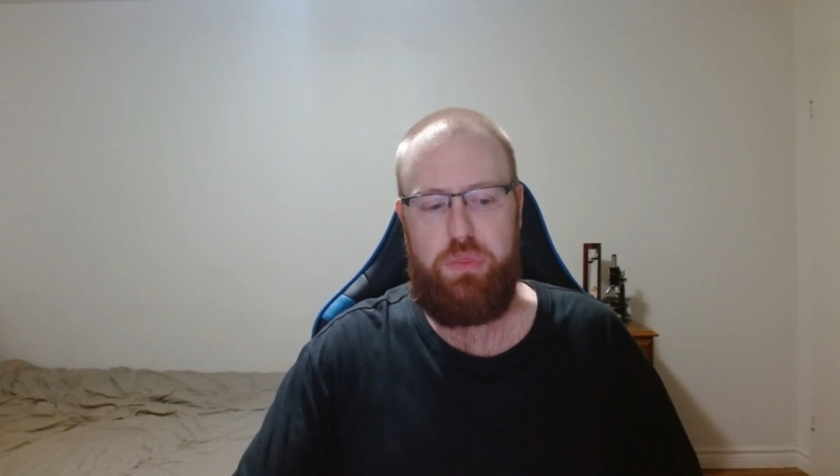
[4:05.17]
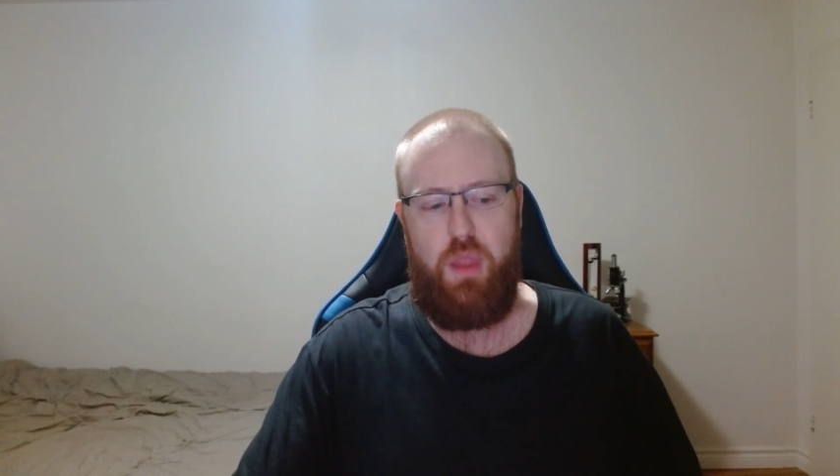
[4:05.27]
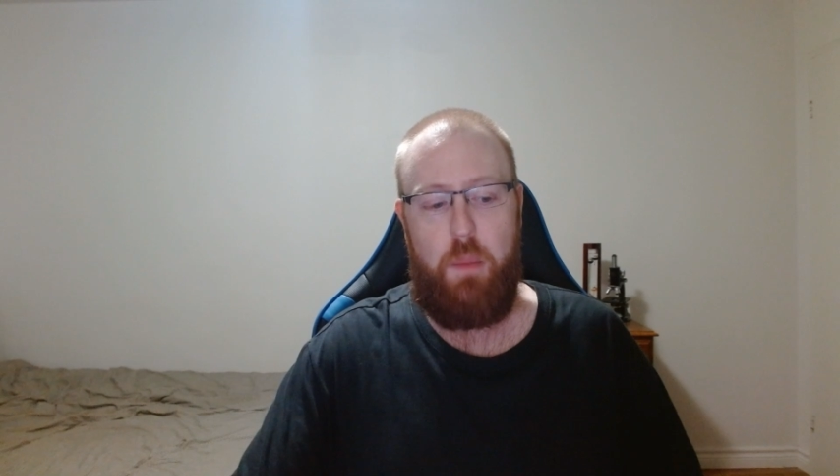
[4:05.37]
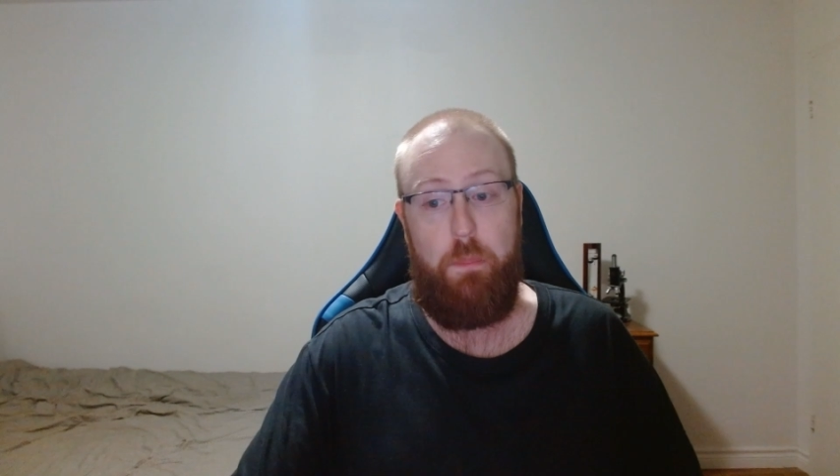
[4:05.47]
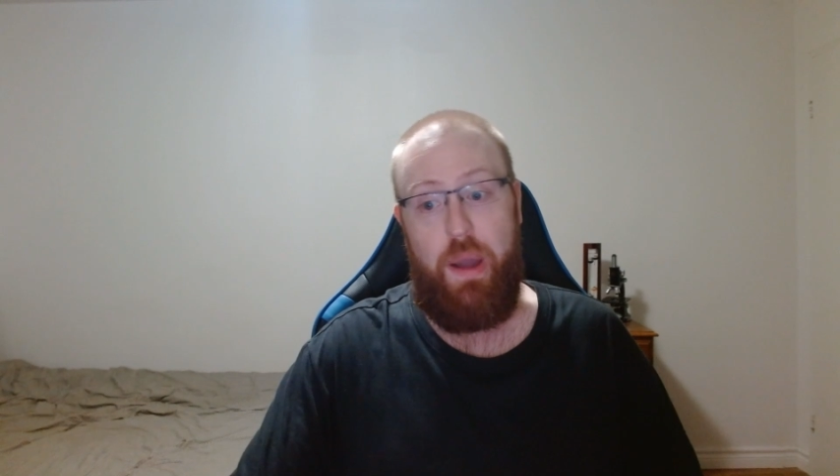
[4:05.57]

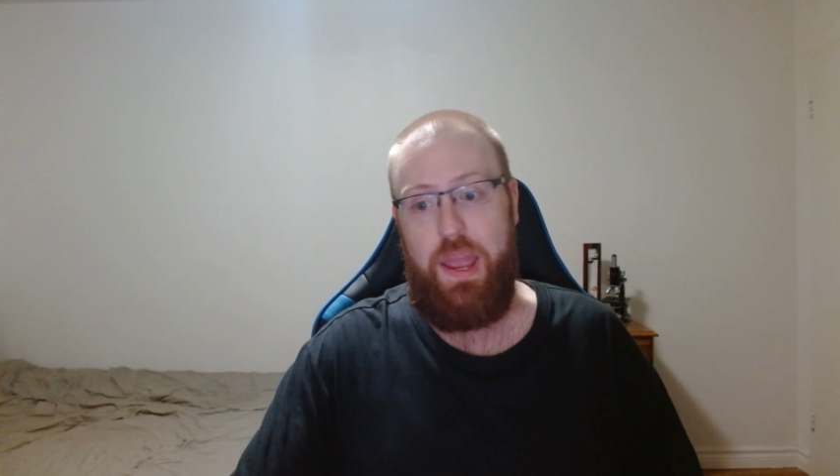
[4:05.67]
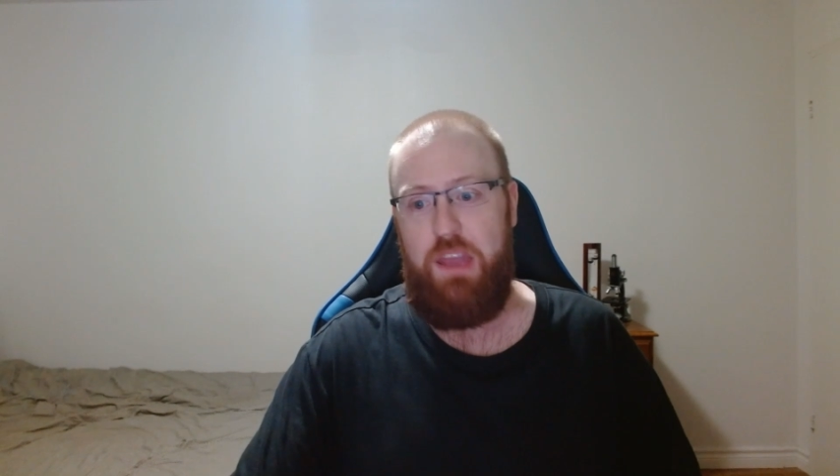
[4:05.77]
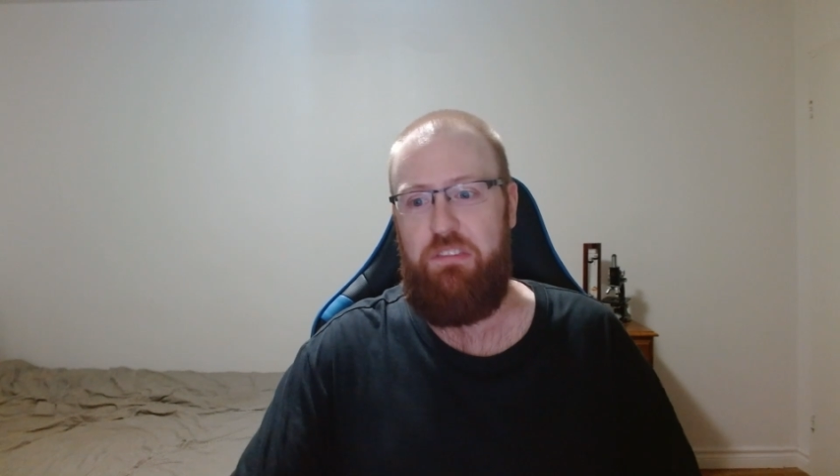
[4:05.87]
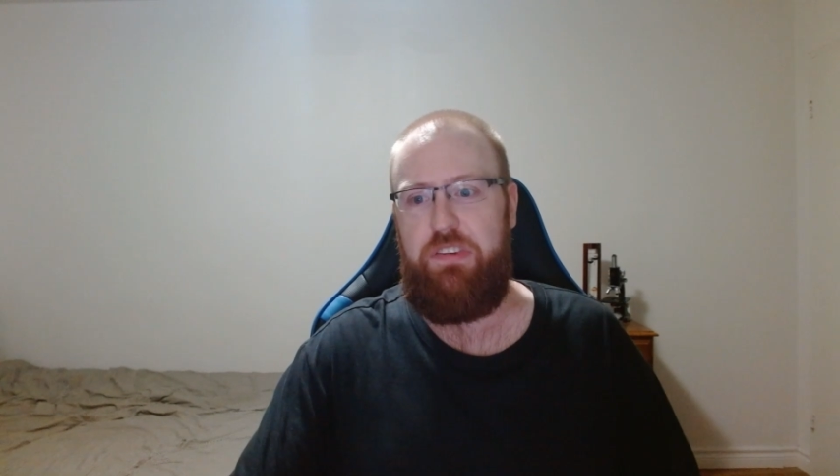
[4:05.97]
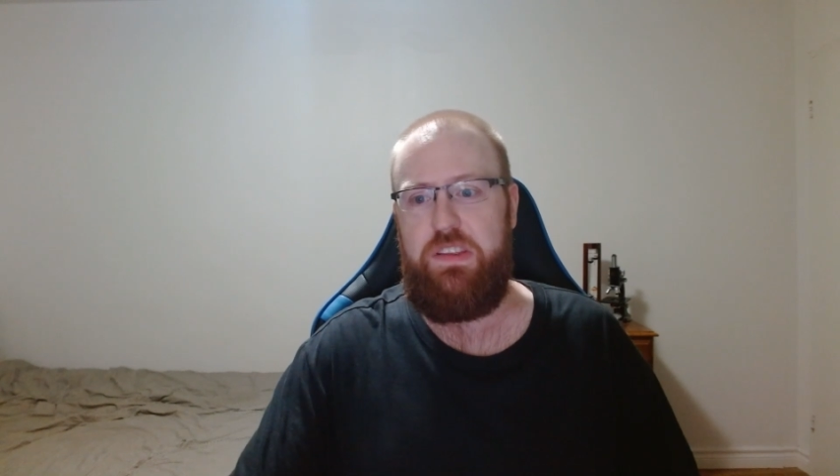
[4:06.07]
But
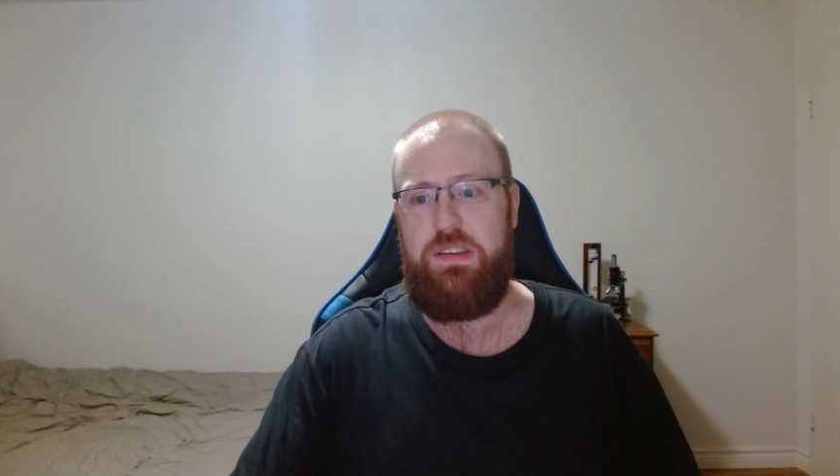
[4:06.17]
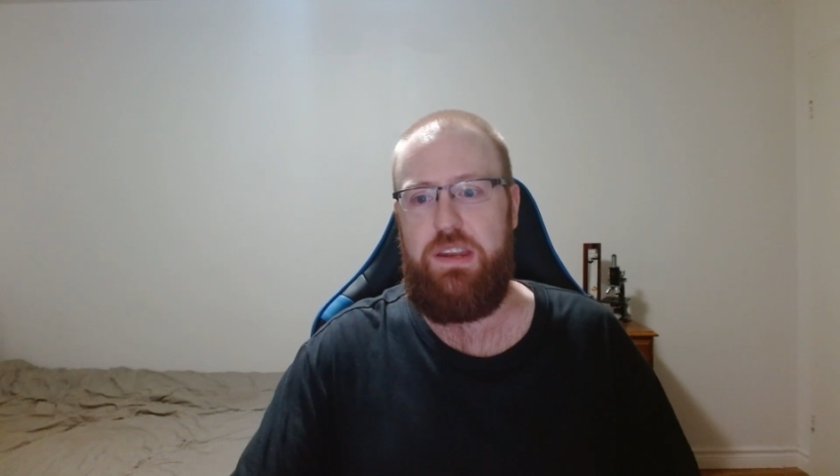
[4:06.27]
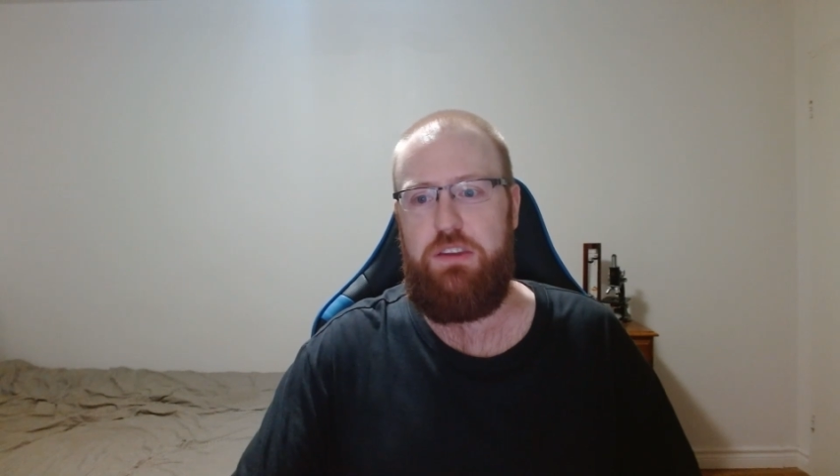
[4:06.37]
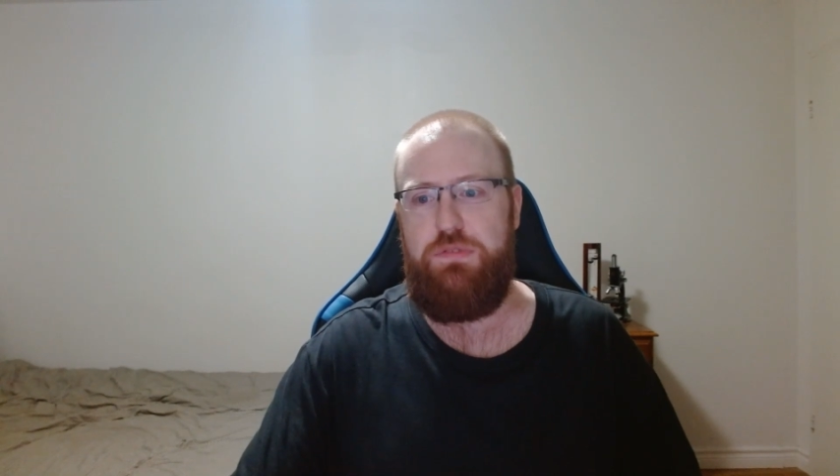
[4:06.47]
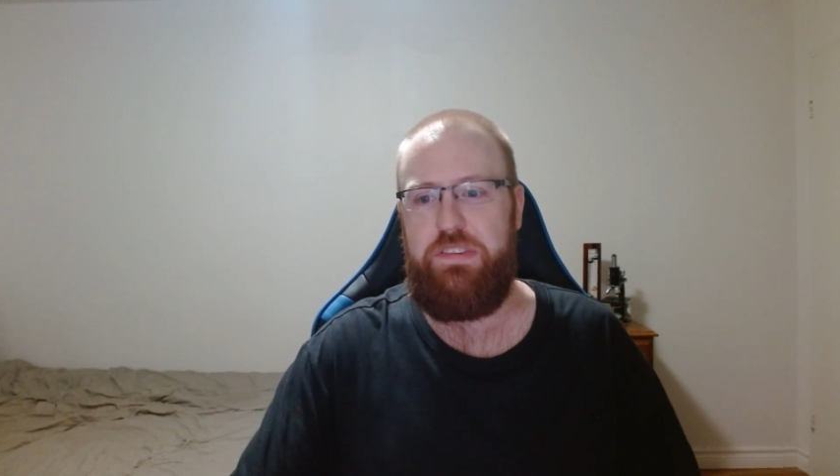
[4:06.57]
it fits an
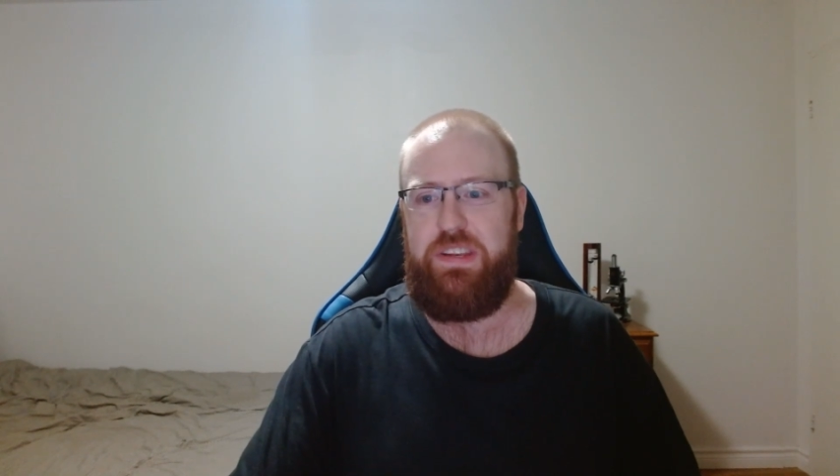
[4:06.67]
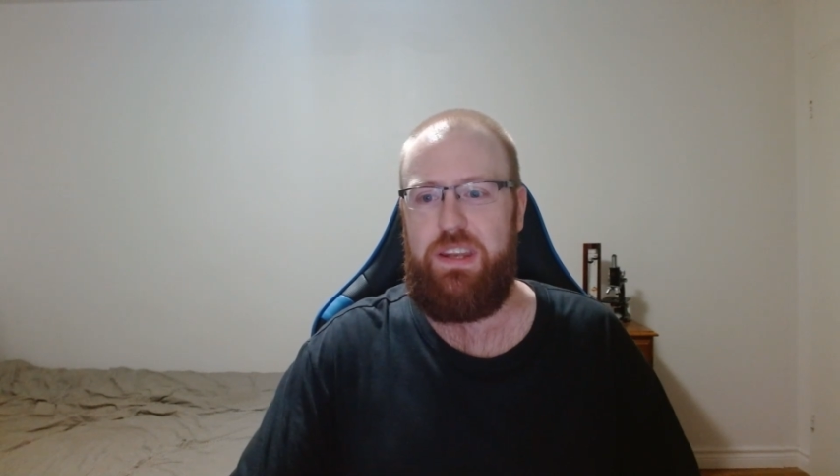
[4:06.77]
interesting